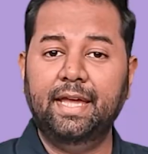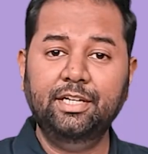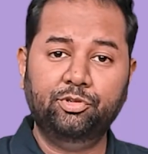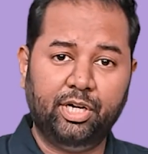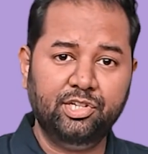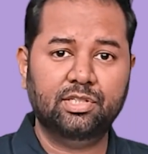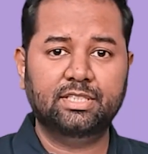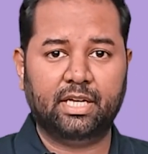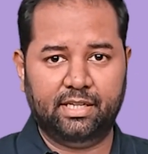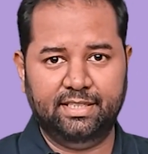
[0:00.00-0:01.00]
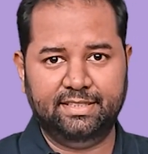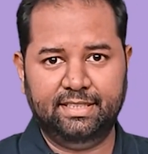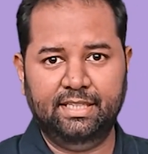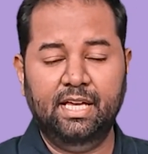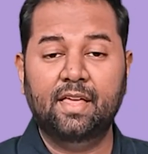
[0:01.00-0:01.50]
In traditional
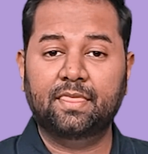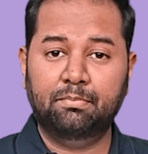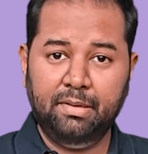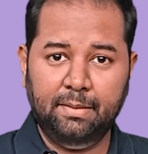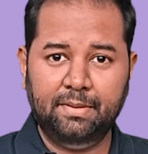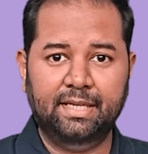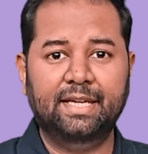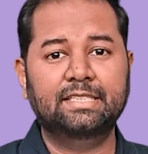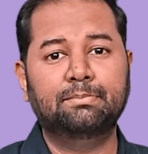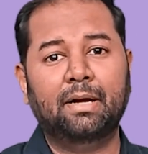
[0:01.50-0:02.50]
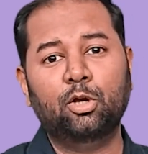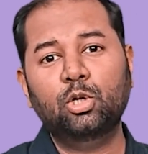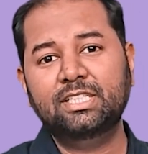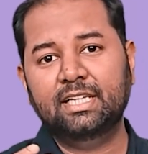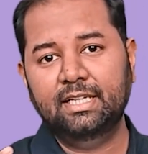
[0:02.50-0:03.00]
surrogacy, the baby is
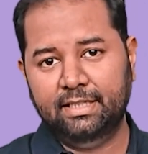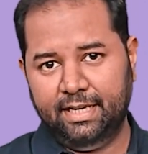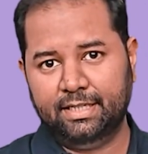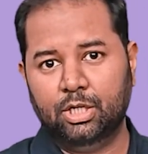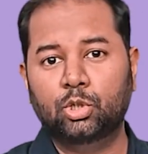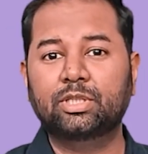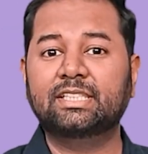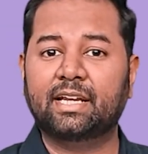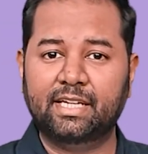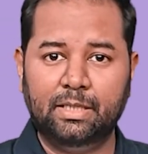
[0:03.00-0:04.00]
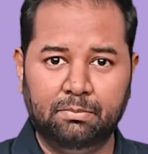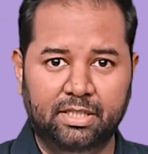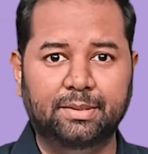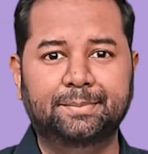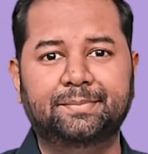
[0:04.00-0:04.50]
biologically linked to the surrogate
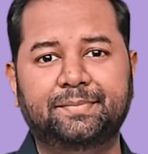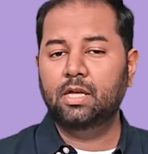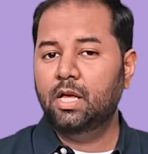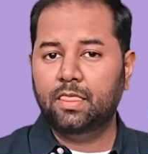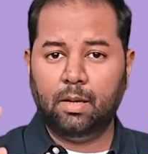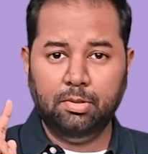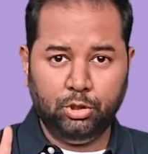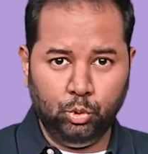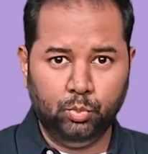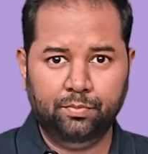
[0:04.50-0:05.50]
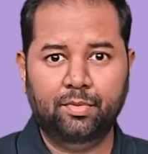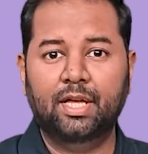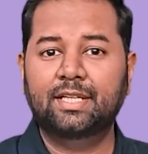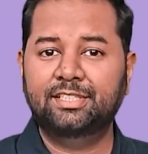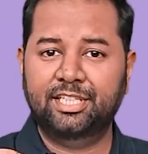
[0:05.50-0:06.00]
mother. Number 2.
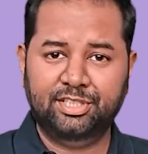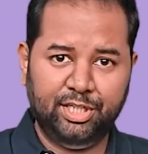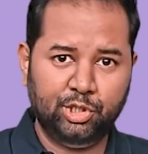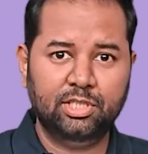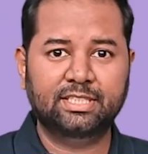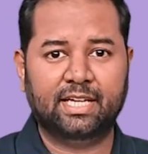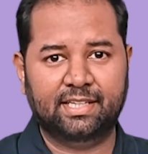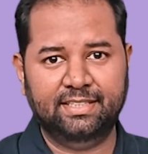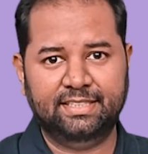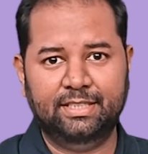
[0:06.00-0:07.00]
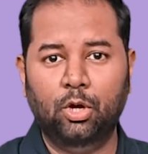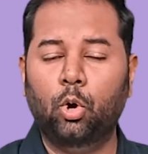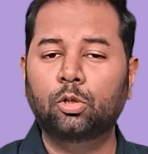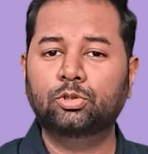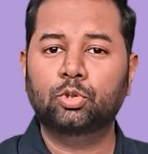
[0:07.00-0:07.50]
Gestational surrogacy,
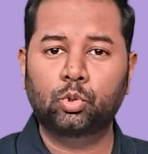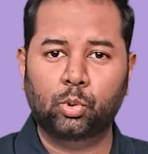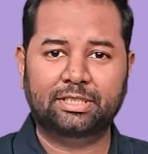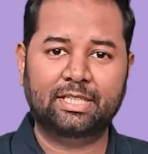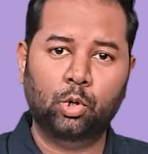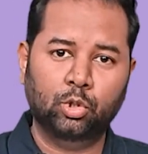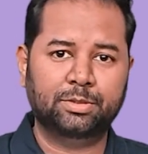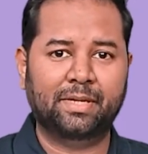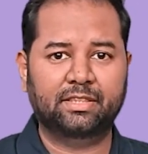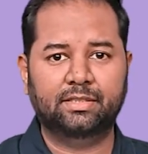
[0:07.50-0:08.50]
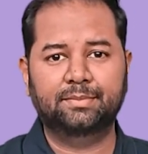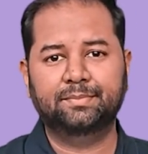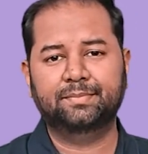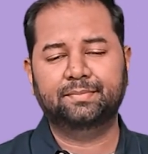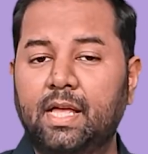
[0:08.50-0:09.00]
also known as the host method.
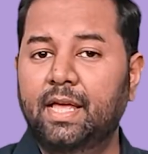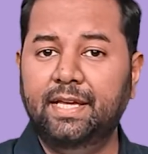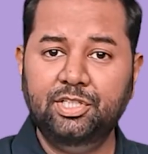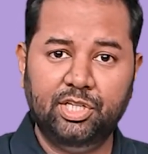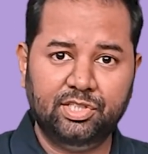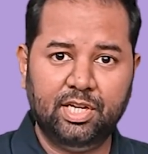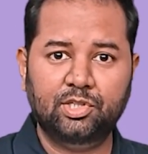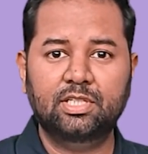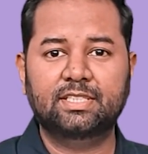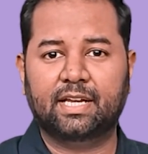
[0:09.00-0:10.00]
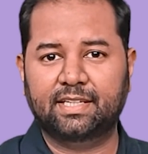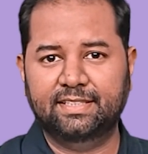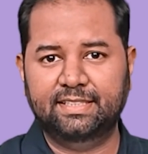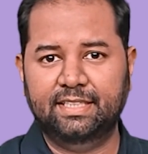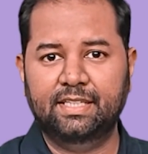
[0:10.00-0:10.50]
In gestational
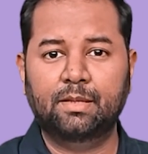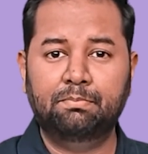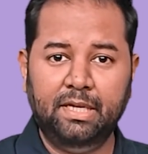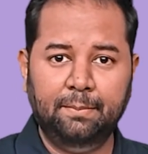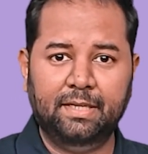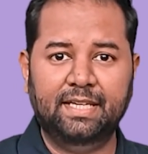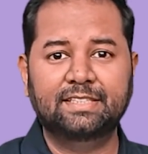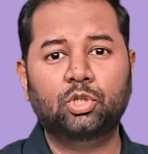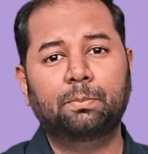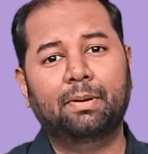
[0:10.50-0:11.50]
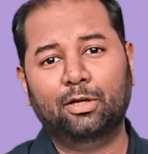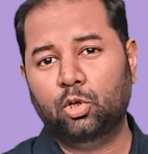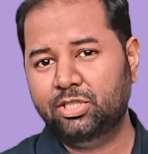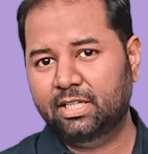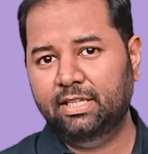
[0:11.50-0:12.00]
surrogacy, the baby is not
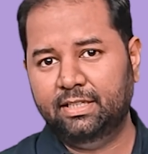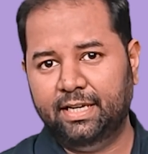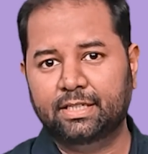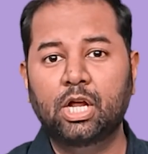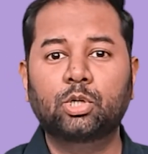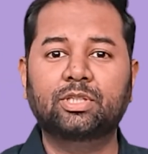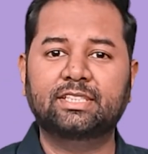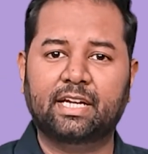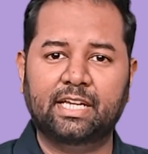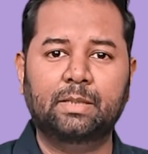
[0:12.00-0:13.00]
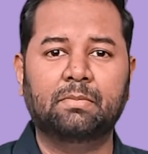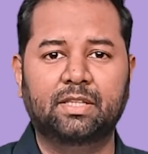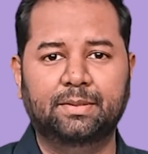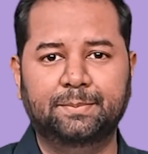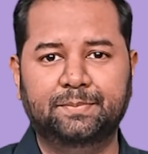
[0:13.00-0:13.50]
biologically linked to the surrogate
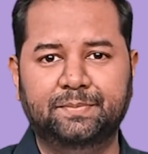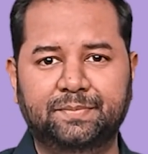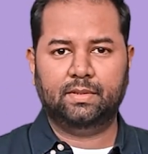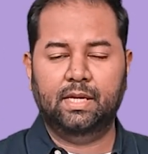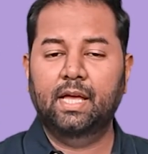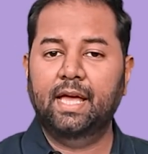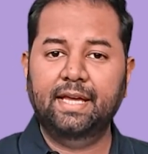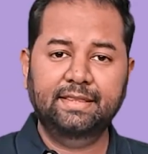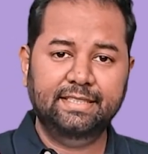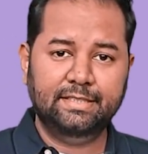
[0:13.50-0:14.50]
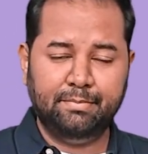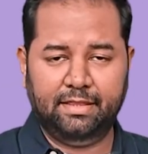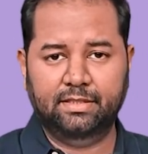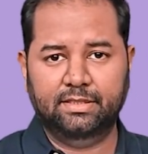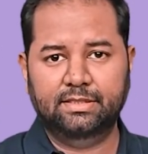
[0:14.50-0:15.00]
mother. In this
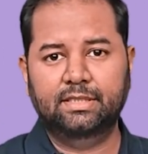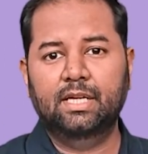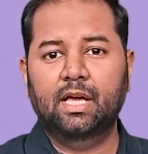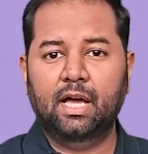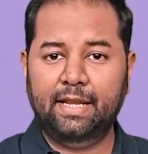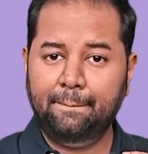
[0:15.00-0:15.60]
method, an